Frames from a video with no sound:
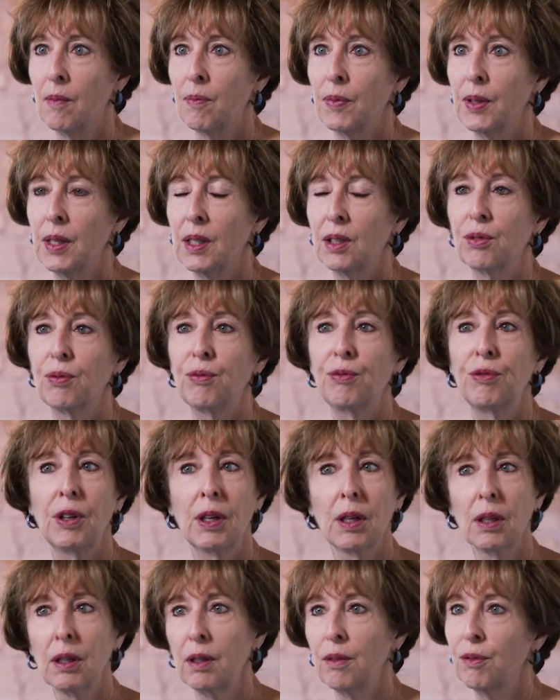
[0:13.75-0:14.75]
It's
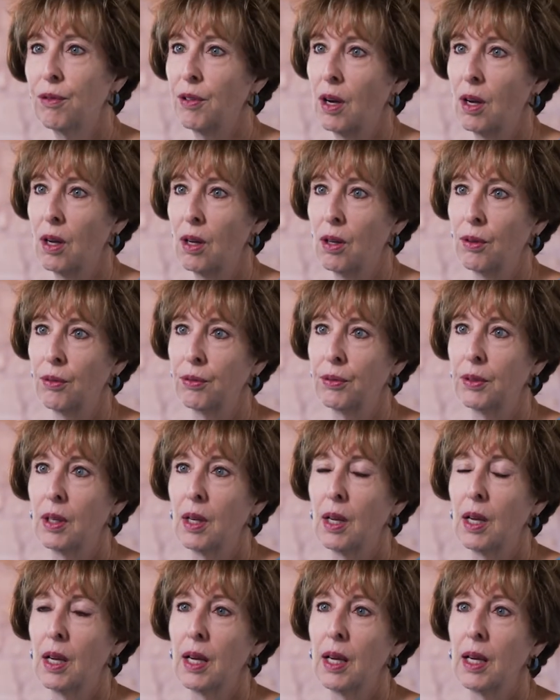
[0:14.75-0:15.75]
very involved,
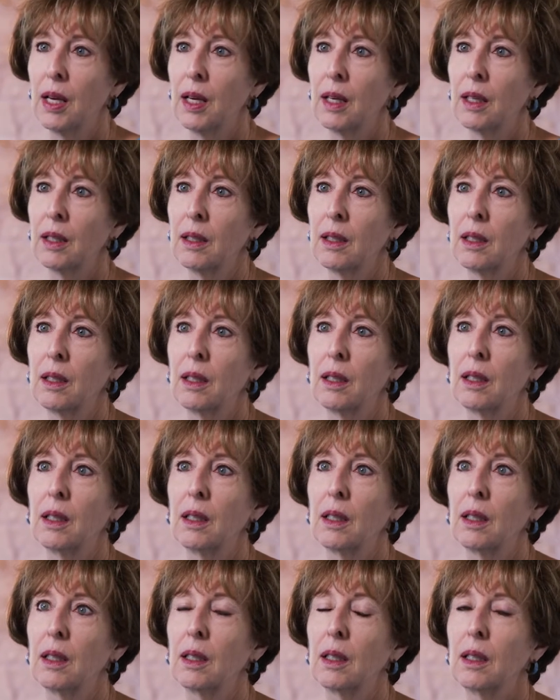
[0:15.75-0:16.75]
and
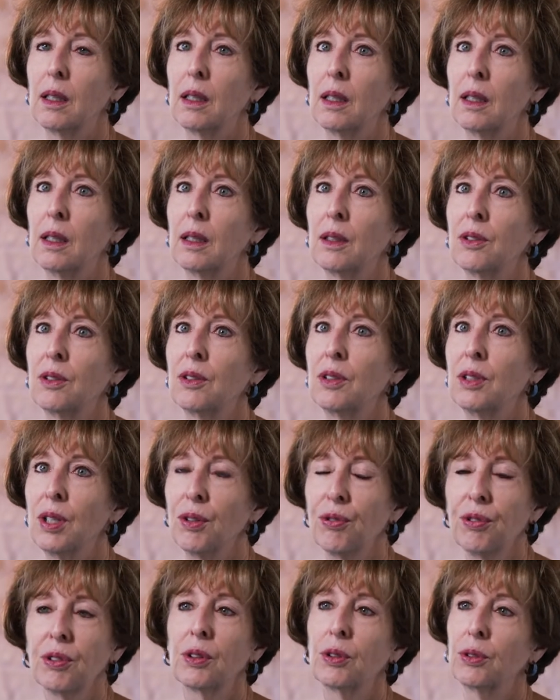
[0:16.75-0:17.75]
it's
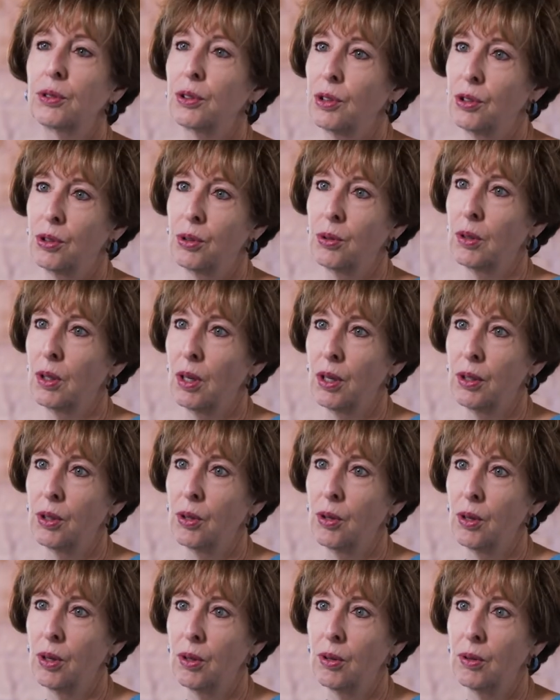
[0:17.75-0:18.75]
difficult to do it on
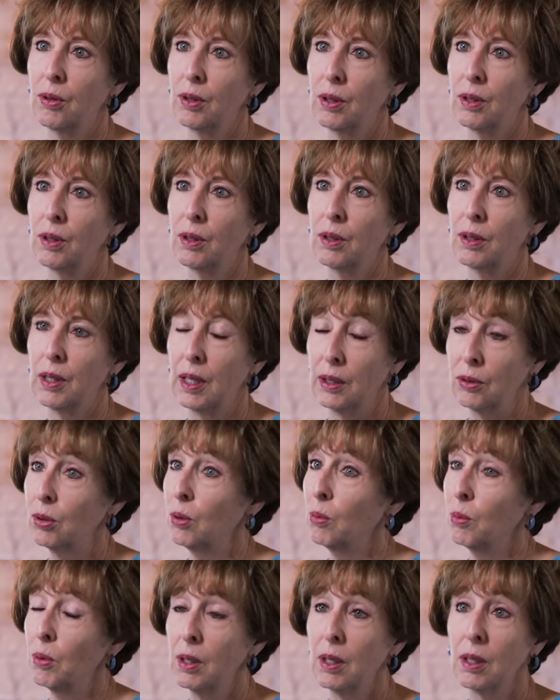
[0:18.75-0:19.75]
your own, and that's
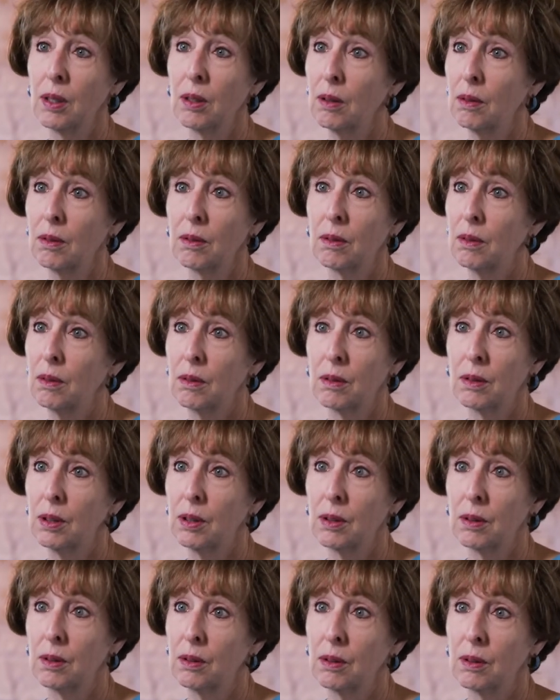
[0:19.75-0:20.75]
what we're here
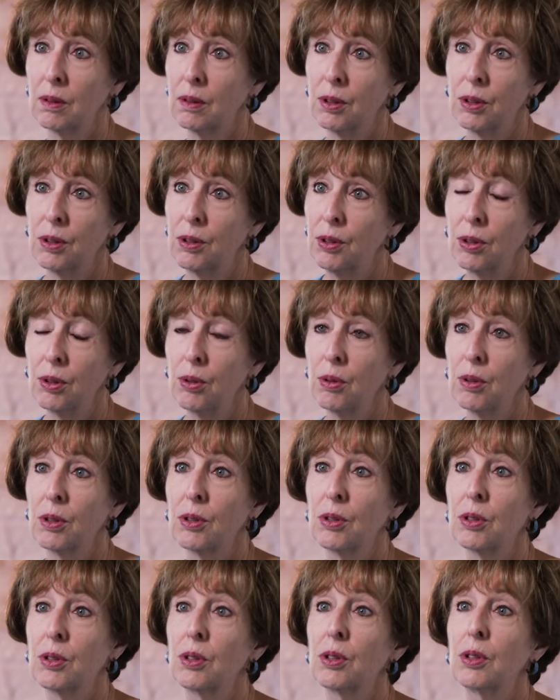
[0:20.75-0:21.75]
to do,
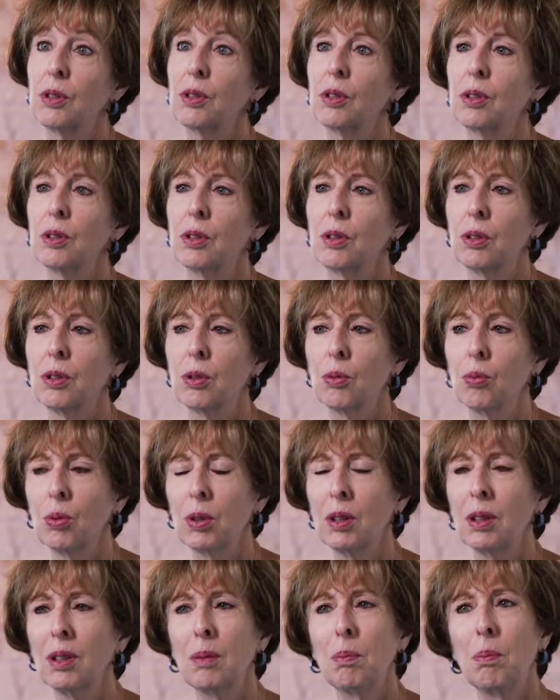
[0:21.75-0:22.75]
is to
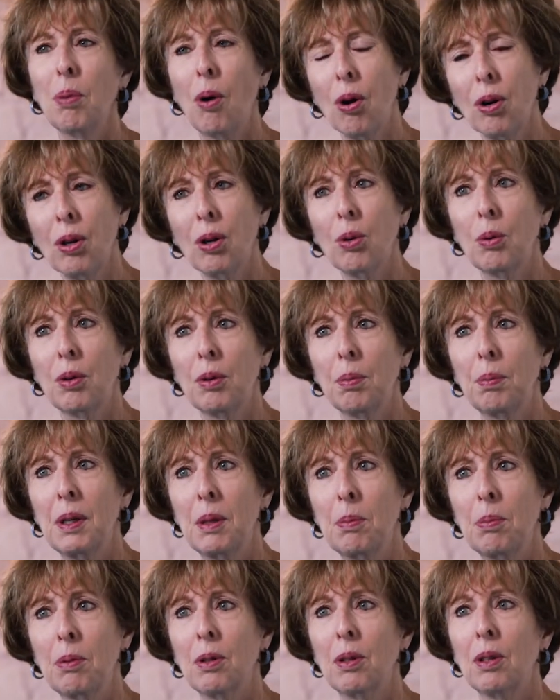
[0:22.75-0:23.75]
really partner with
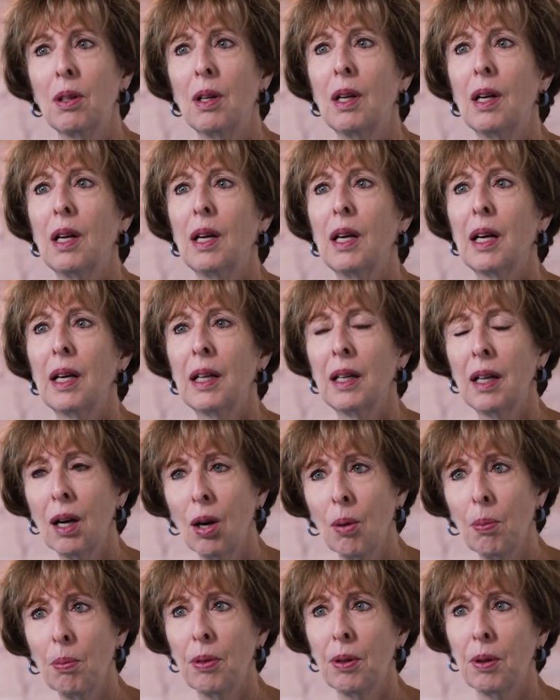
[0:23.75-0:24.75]
people and
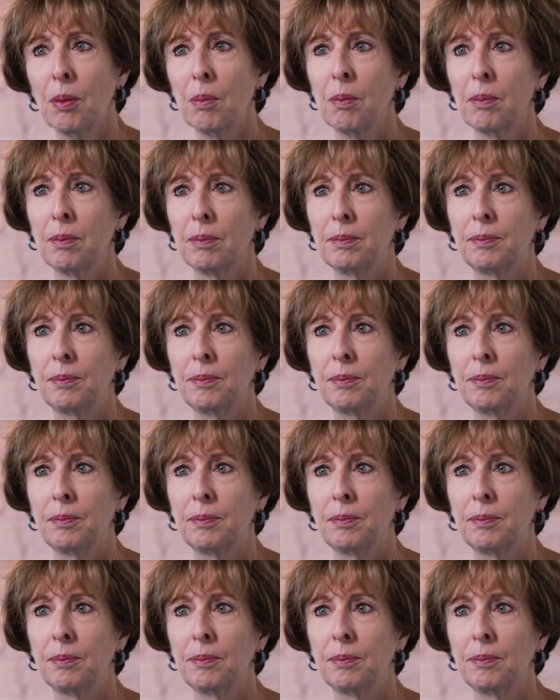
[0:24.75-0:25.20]
help them.